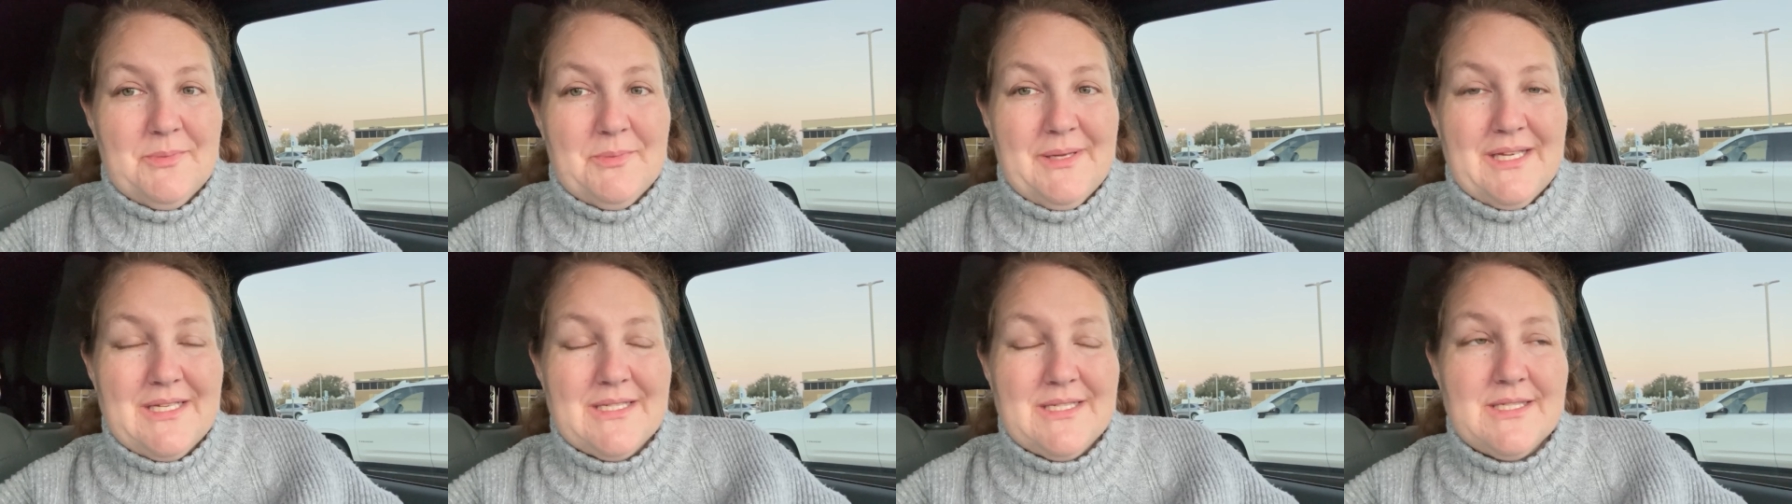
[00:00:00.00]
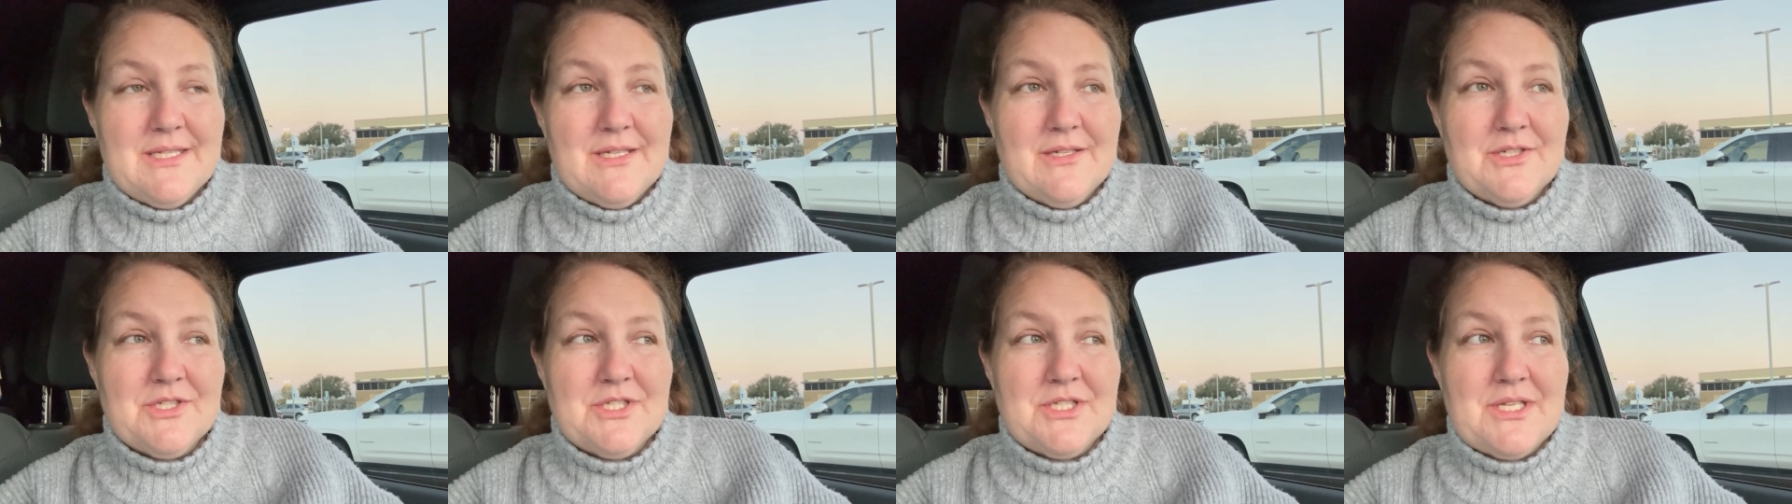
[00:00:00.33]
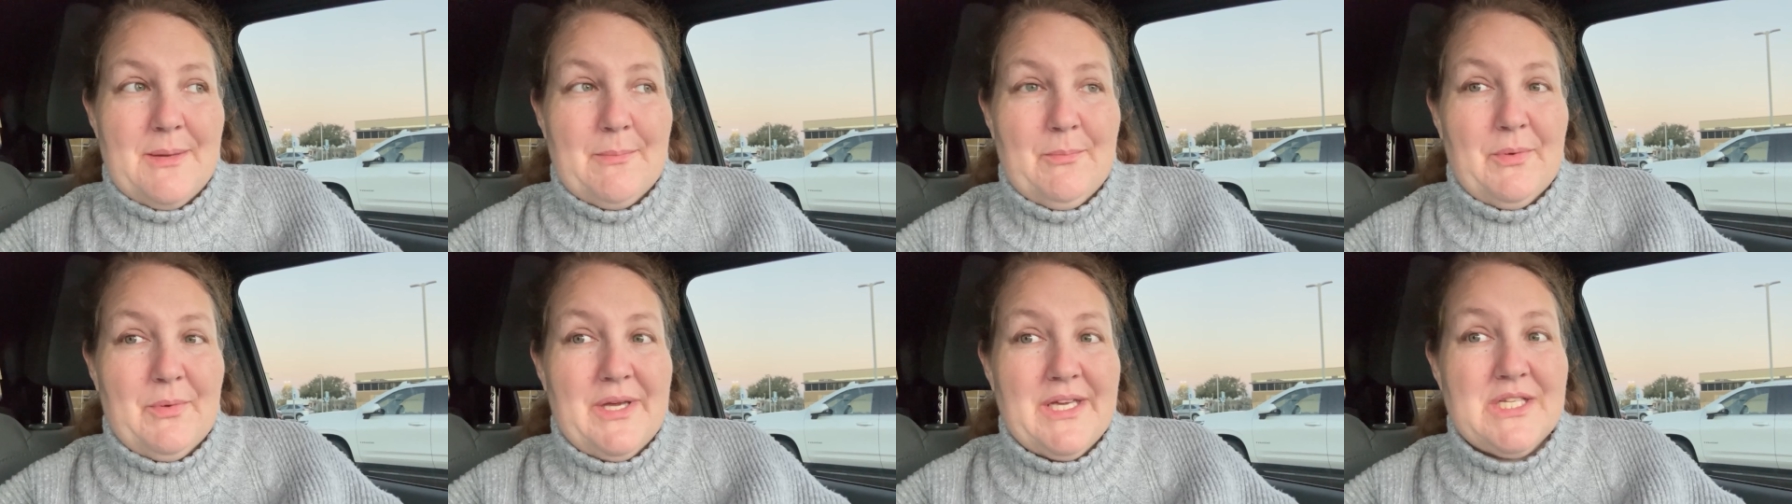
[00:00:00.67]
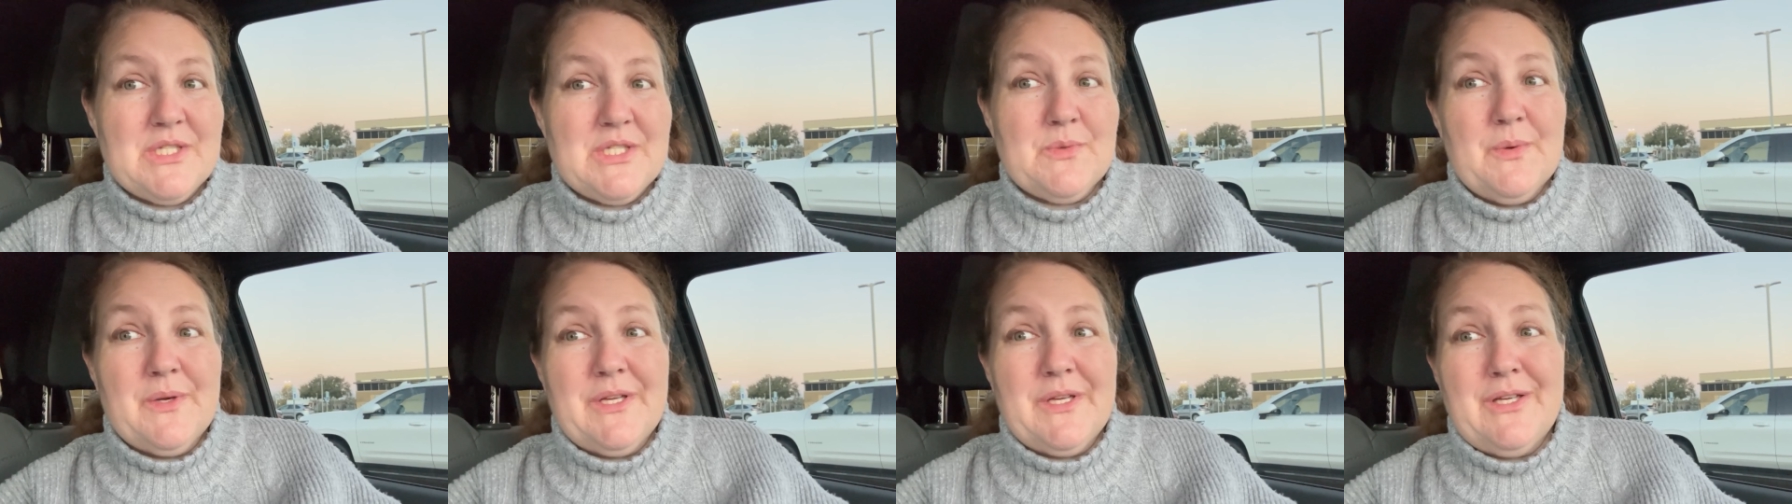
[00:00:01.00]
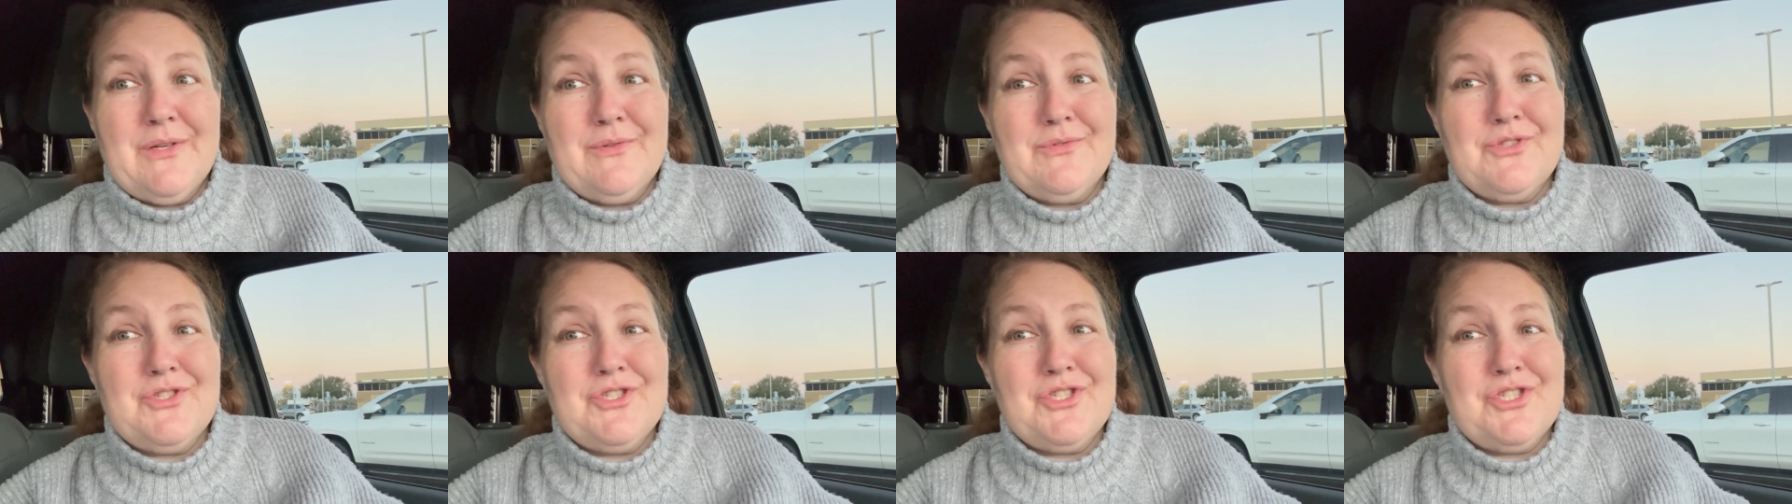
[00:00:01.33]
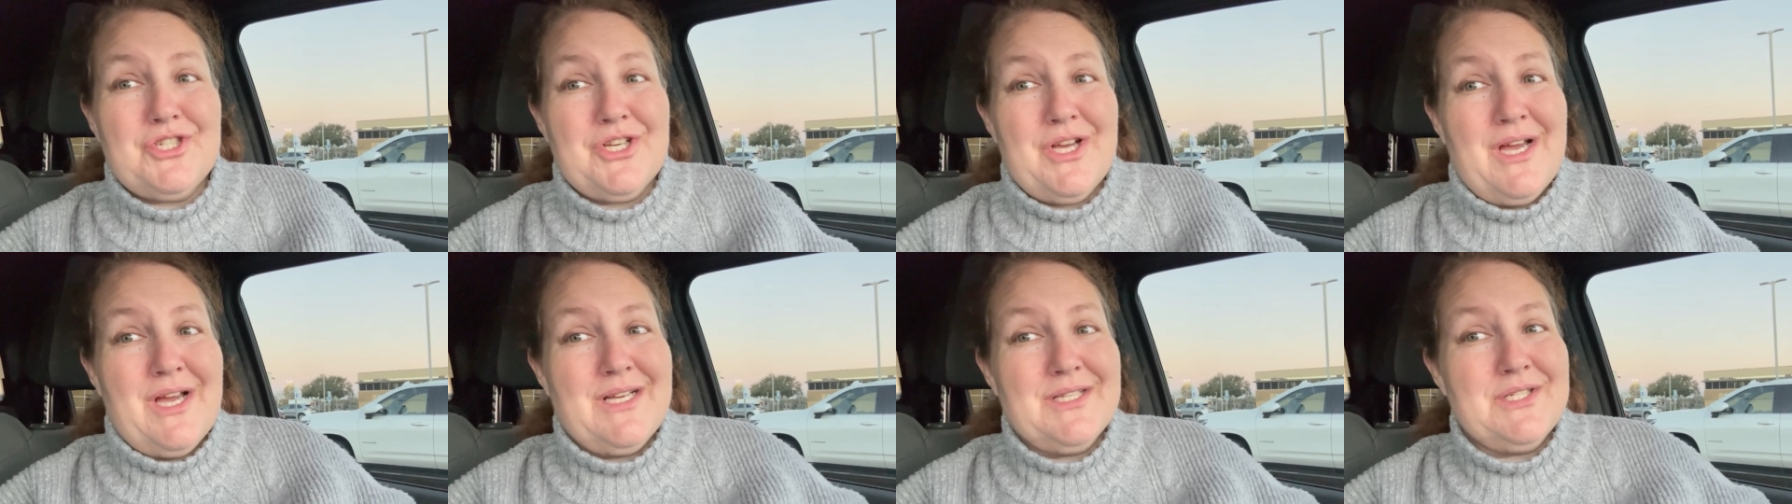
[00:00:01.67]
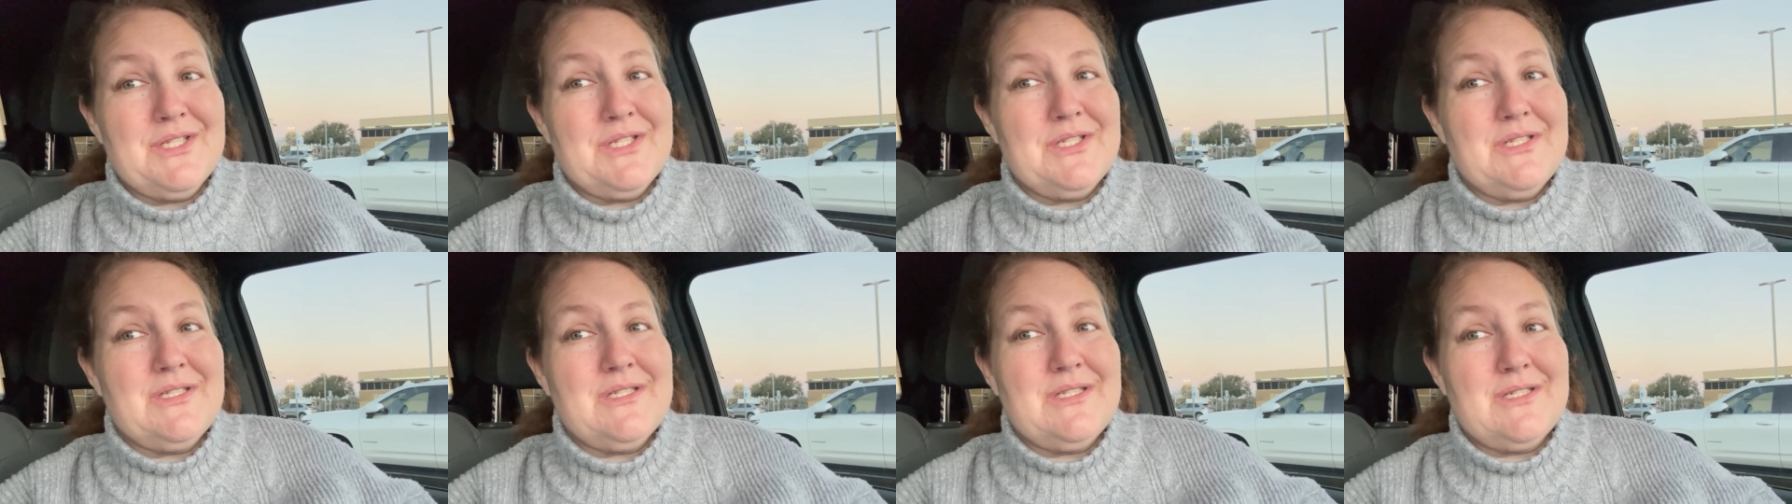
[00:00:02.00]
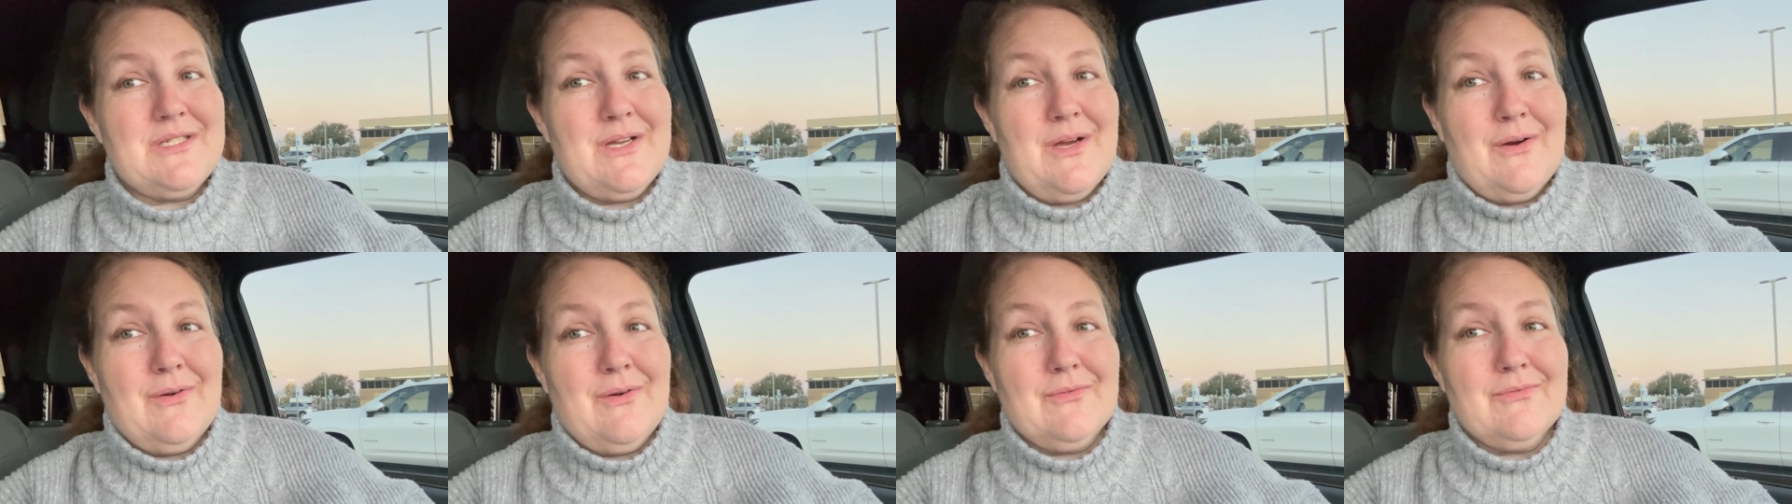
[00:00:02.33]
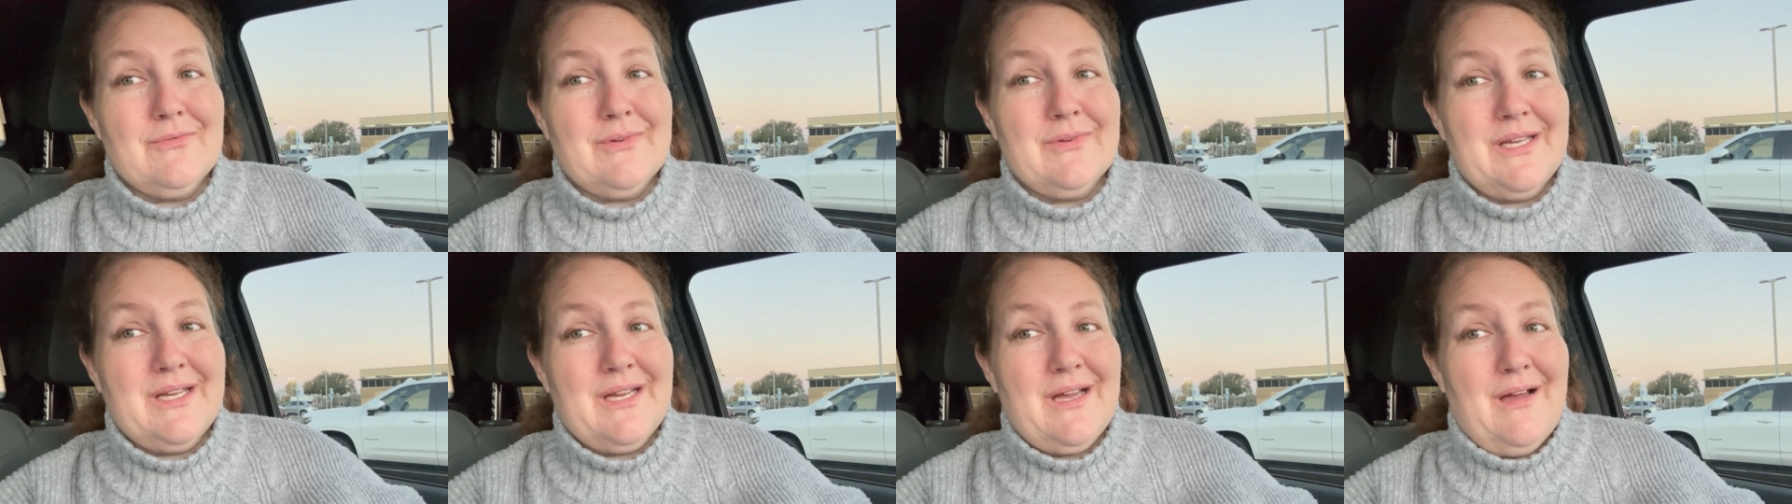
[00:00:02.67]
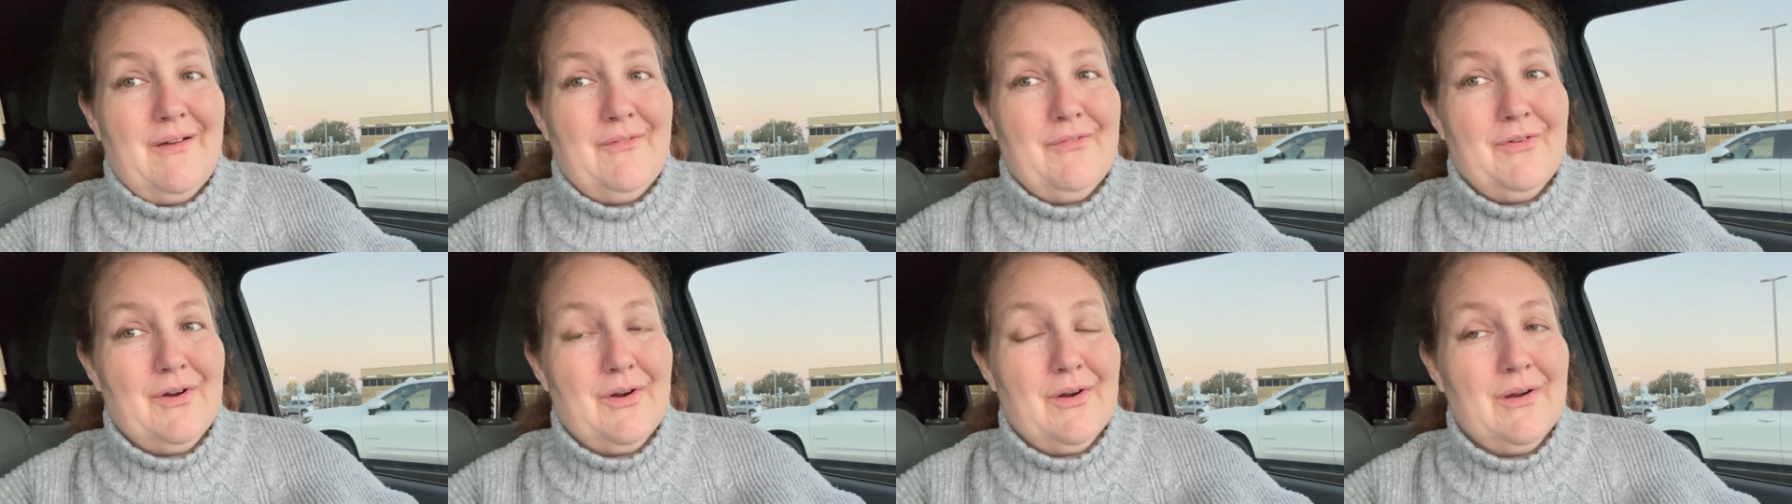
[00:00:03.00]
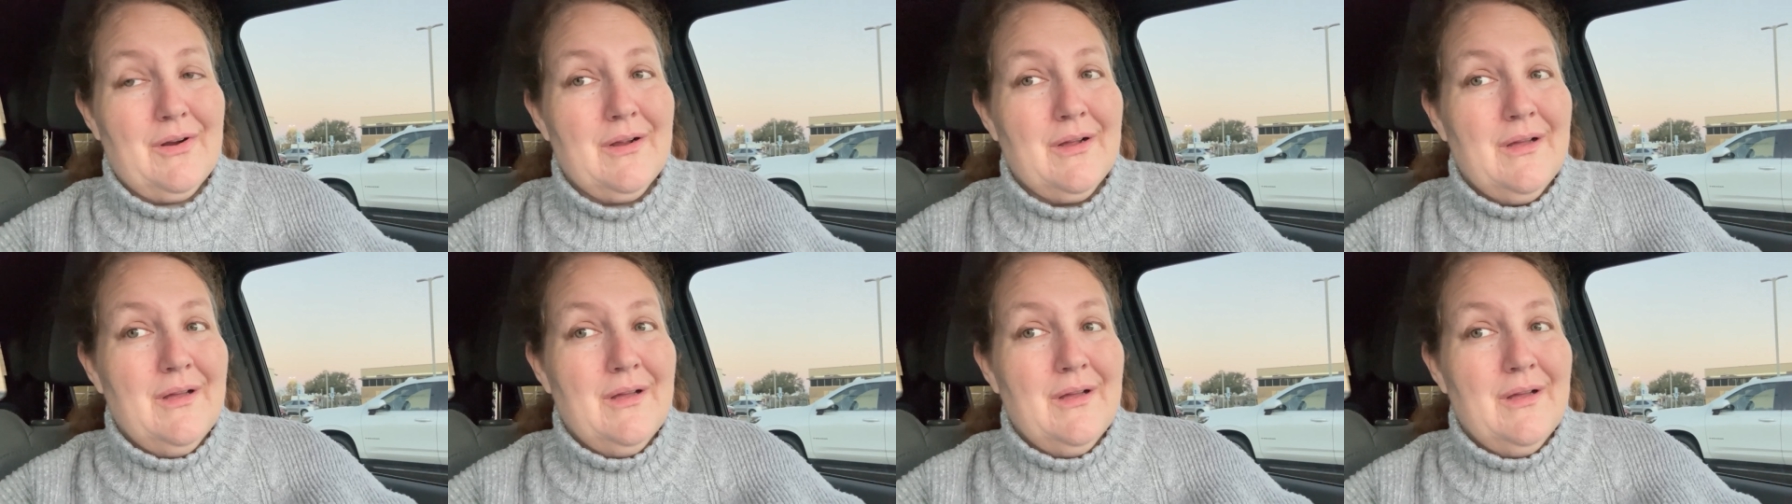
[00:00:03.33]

because there are some weeks where you just don't recover